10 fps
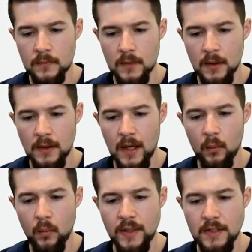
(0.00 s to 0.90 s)
Now,
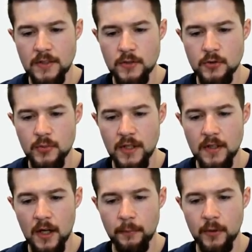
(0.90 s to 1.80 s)
what we need to do is we need to
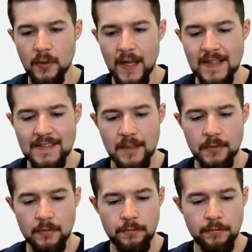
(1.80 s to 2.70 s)
upload a
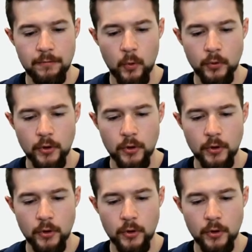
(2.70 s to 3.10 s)
zipped folder